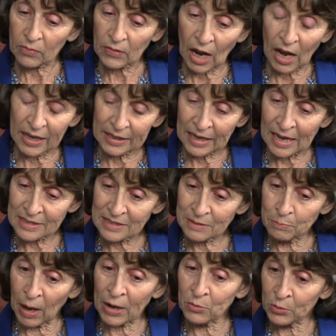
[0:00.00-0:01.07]
I guess
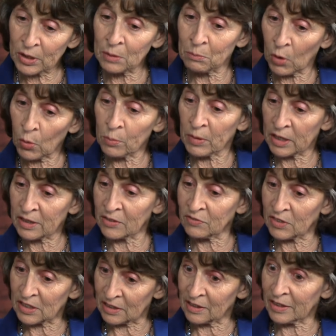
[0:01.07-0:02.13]
my real moment of
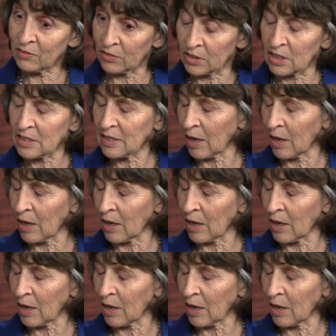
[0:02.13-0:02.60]
deliverance,